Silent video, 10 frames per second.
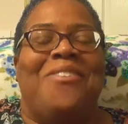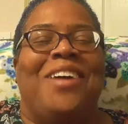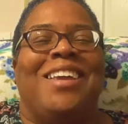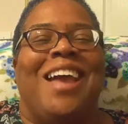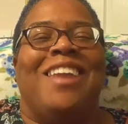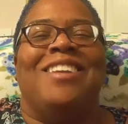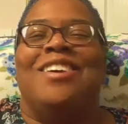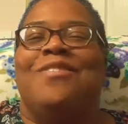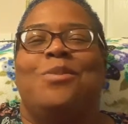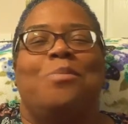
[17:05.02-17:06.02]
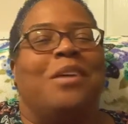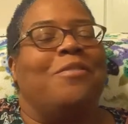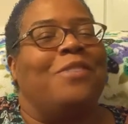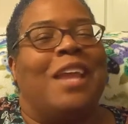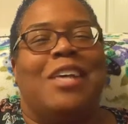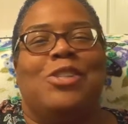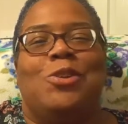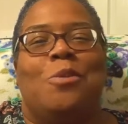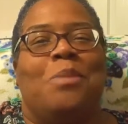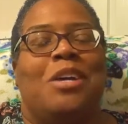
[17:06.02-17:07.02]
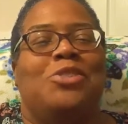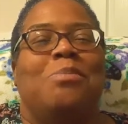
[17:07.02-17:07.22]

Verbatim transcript: right. I love you, butterflies, so much.